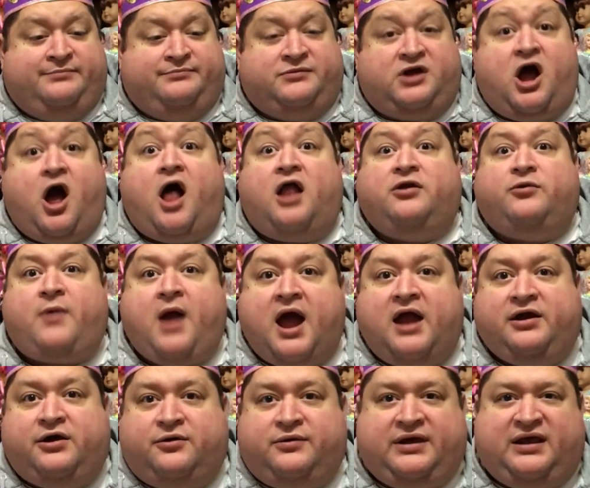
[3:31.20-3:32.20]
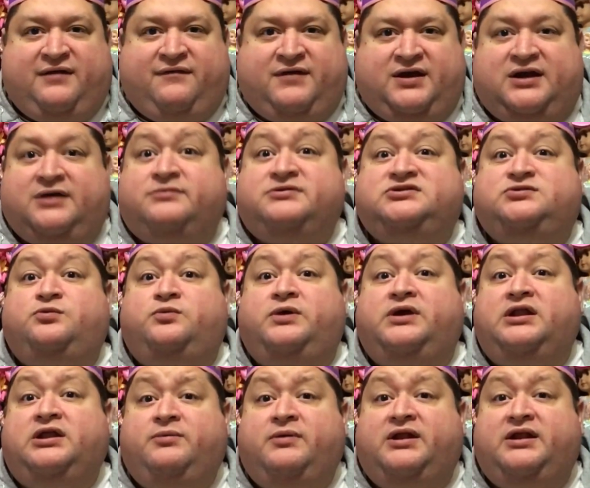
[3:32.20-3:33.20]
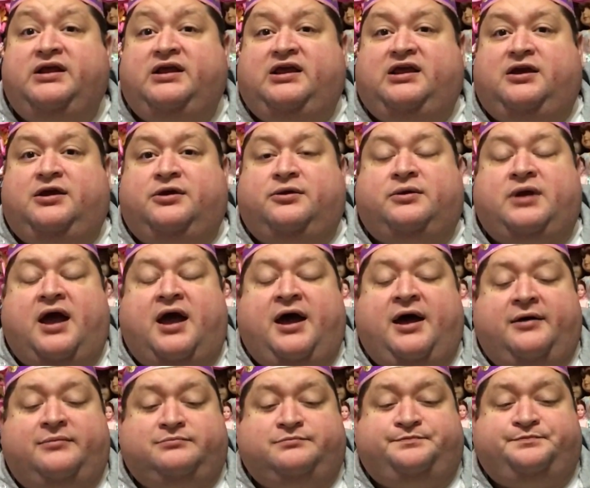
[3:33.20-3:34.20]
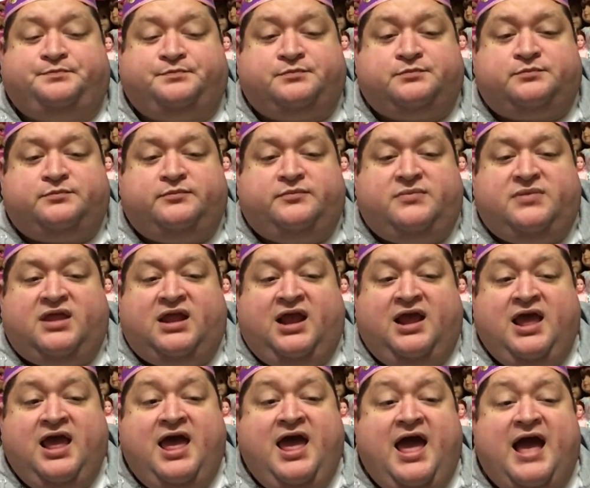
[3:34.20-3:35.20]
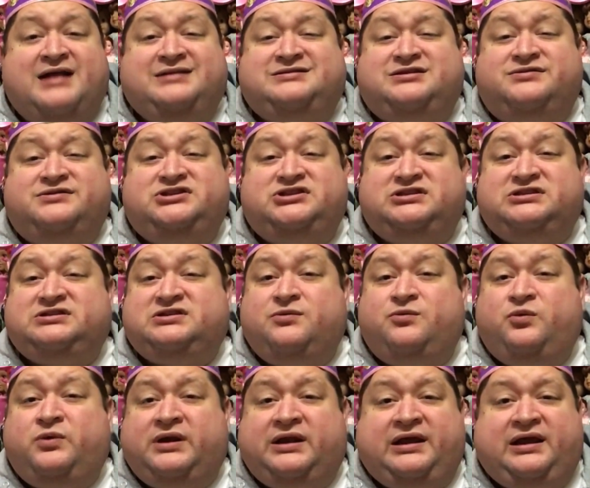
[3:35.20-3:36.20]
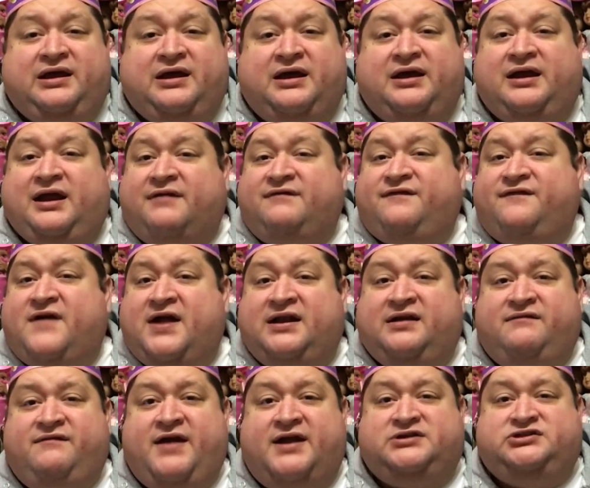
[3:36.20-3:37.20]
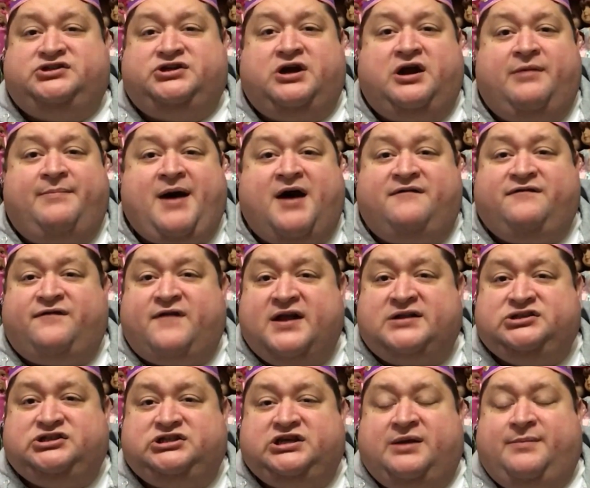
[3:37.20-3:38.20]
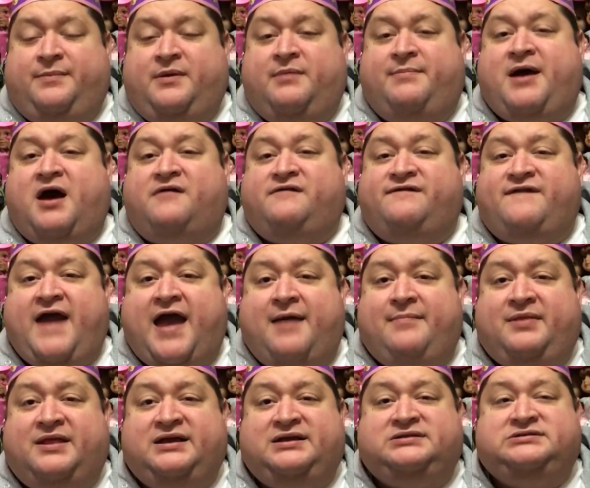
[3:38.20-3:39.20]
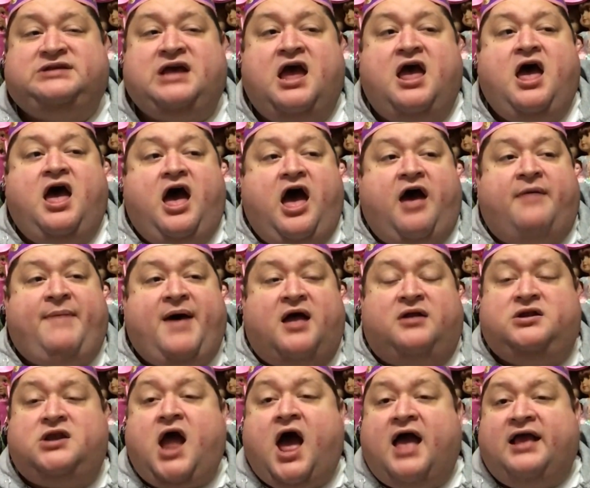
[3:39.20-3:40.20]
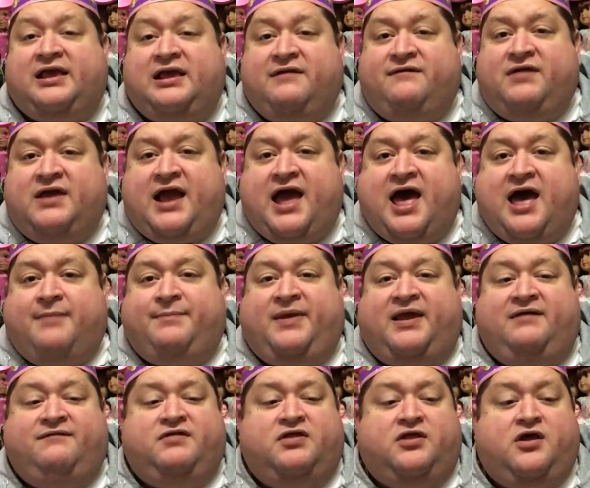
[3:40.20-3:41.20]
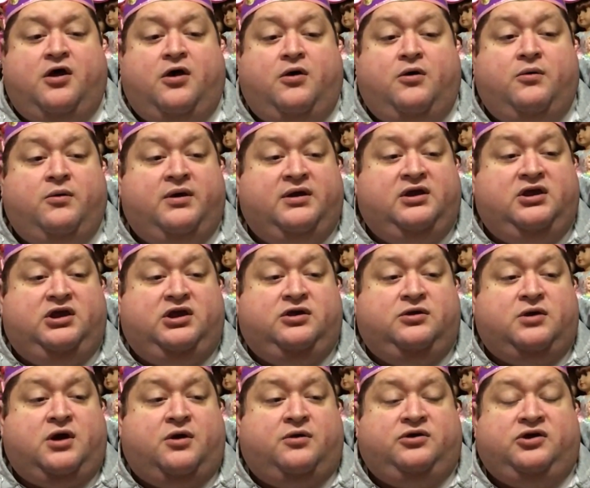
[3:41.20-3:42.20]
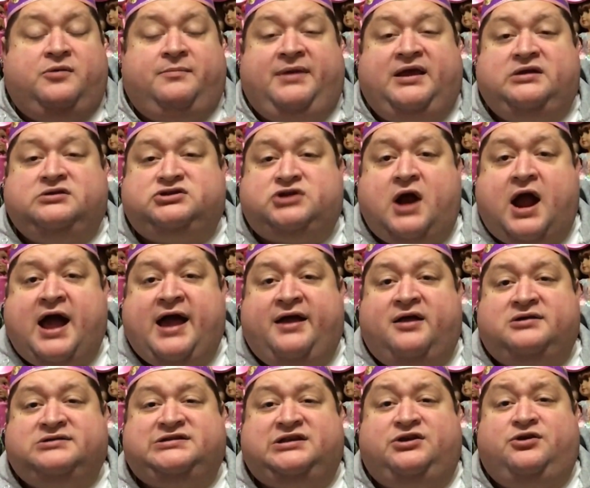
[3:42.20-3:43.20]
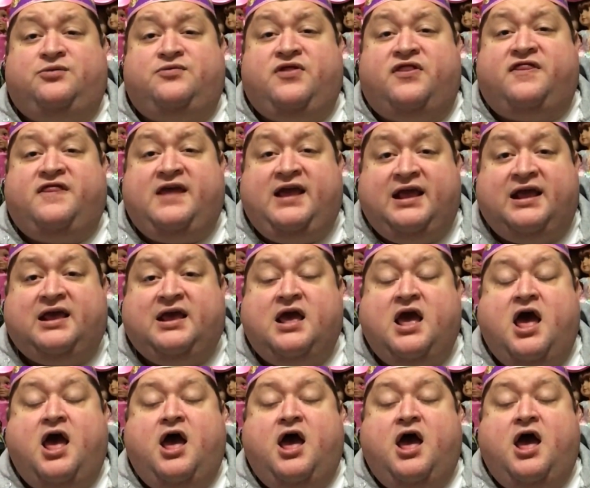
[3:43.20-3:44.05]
Colorado even. It was really, really cute. And so it's just a really good, fun adventure about friendship, about families, about not giving up, even though, you know, you meet trials and you think